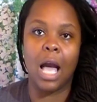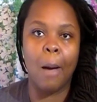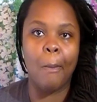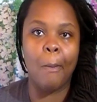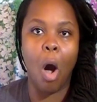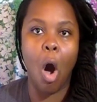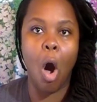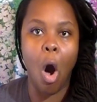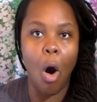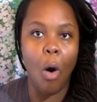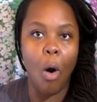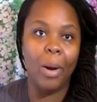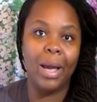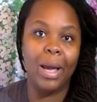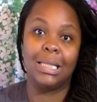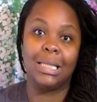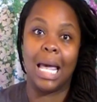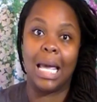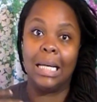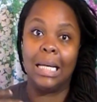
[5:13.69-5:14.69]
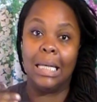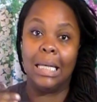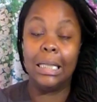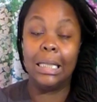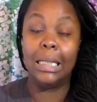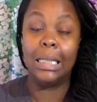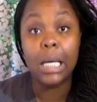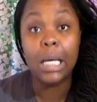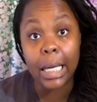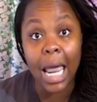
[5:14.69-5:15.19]
I'm always like
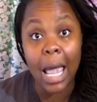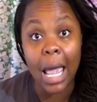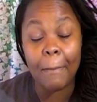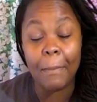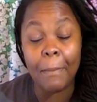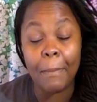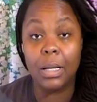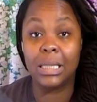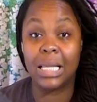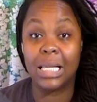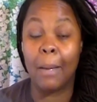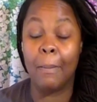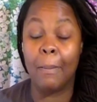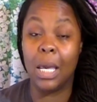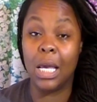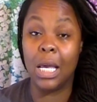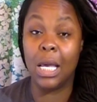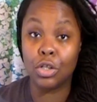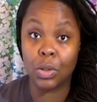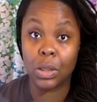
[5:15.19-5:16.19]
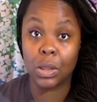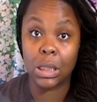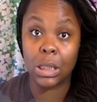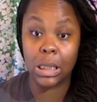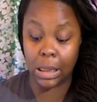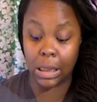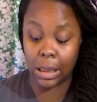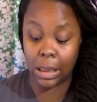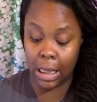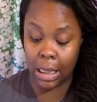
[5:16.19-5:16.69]
looking at books. I'm
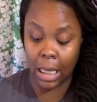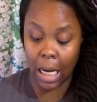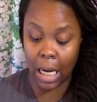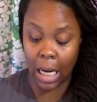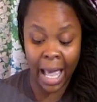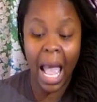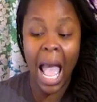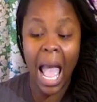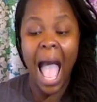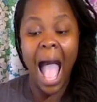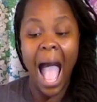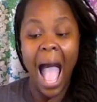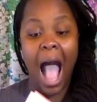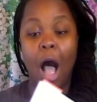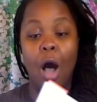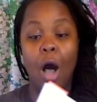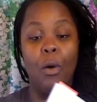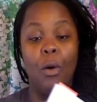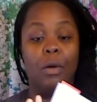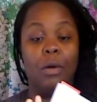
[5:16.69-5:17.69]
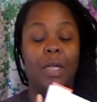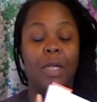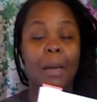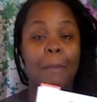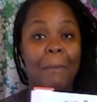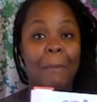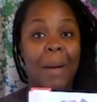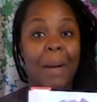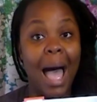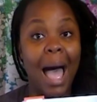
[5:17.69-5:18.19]
interested to see like how are
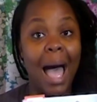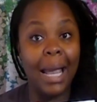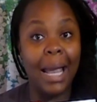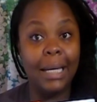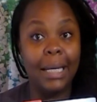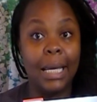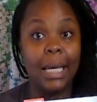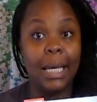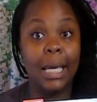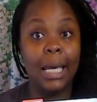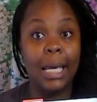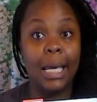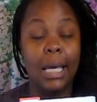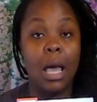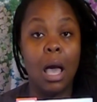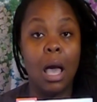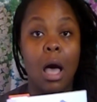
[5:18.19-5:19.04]
they binded,